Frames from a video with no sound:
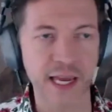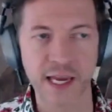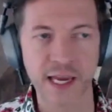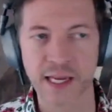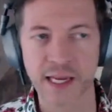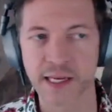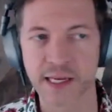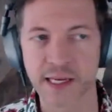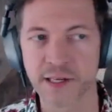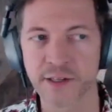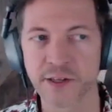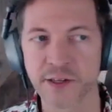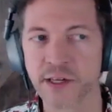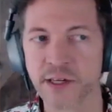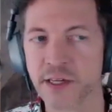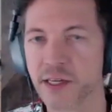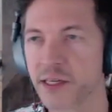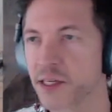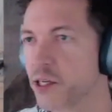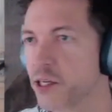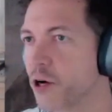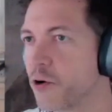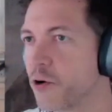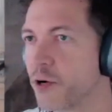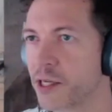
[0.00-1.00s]
and
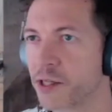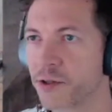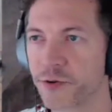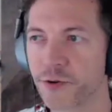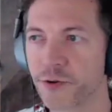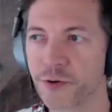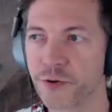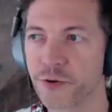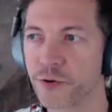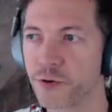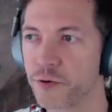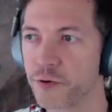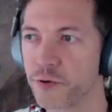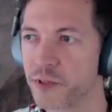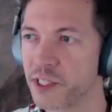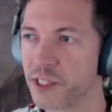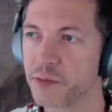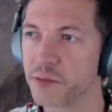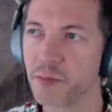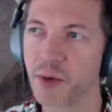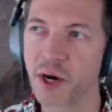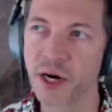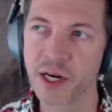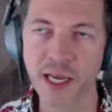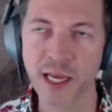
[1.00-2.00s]
going through
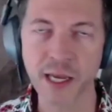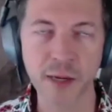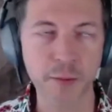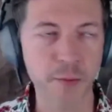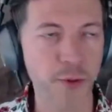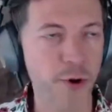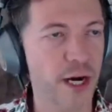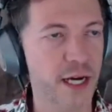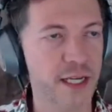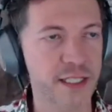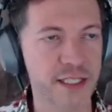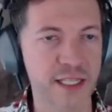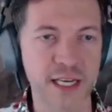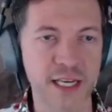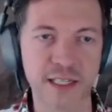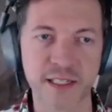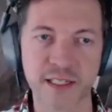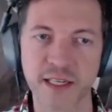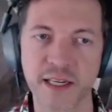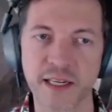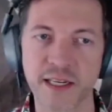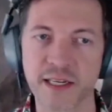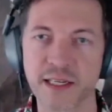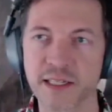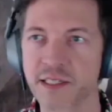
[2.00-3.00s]
debugging
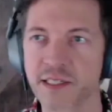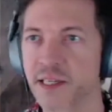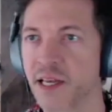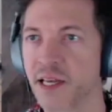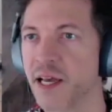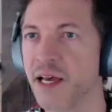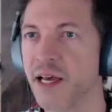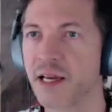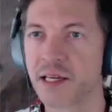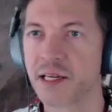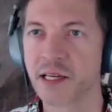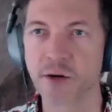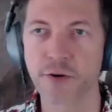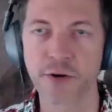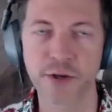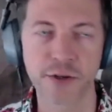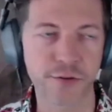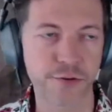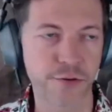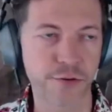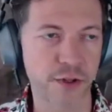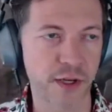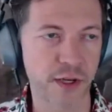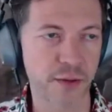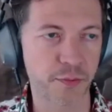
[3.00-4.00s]
processes,
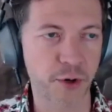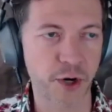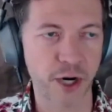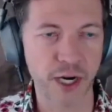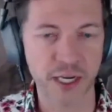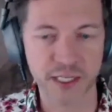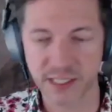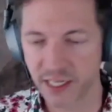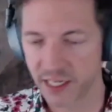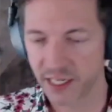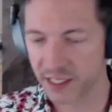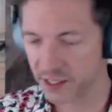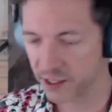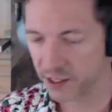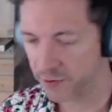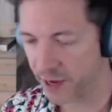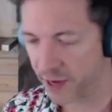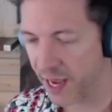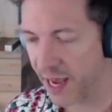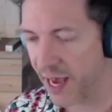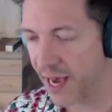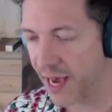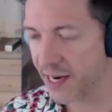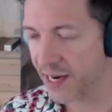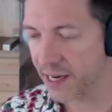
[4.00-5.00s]
going through the process
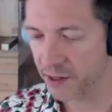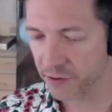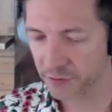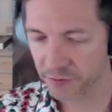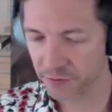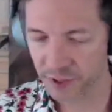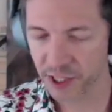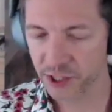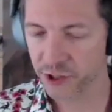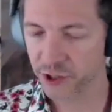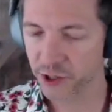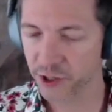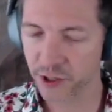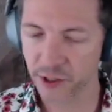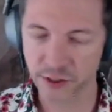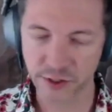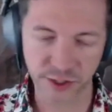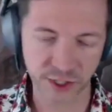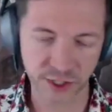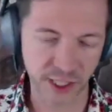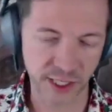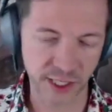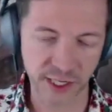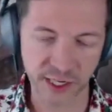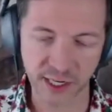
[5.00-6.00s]
of adding
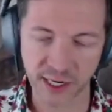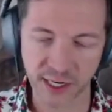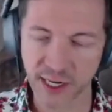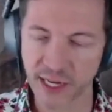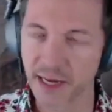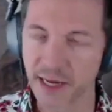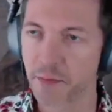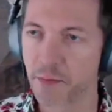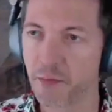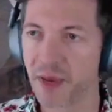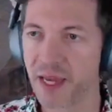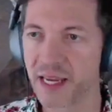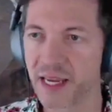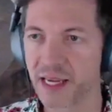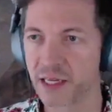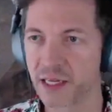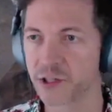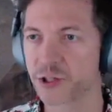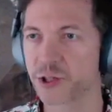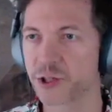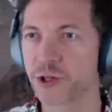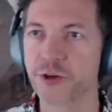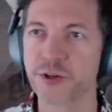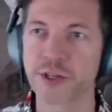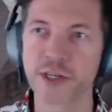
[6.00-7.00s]
features and
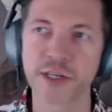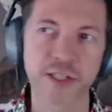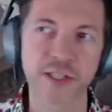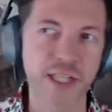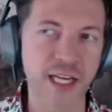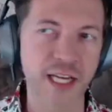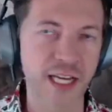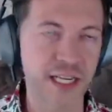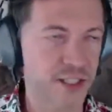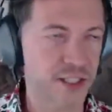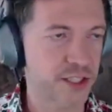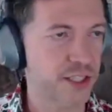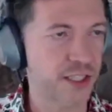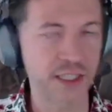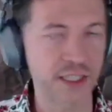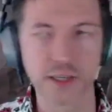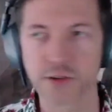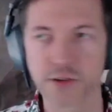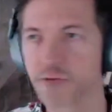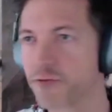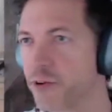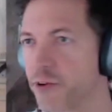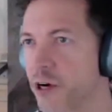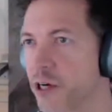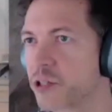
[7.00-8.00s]
making sure they're
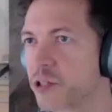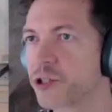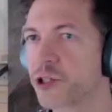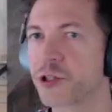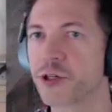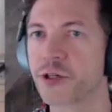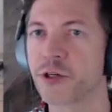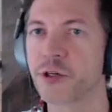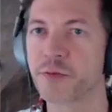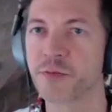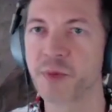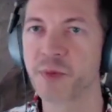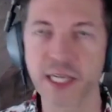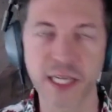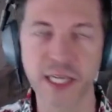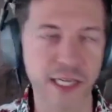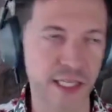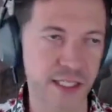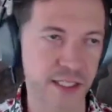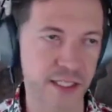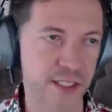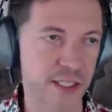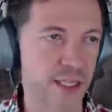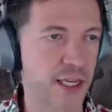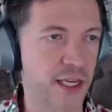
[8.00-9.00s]
tested and functional.
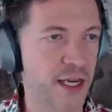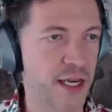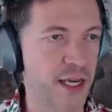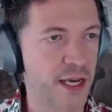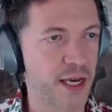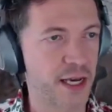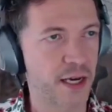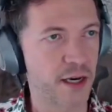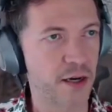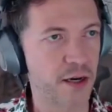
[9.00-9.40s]
Because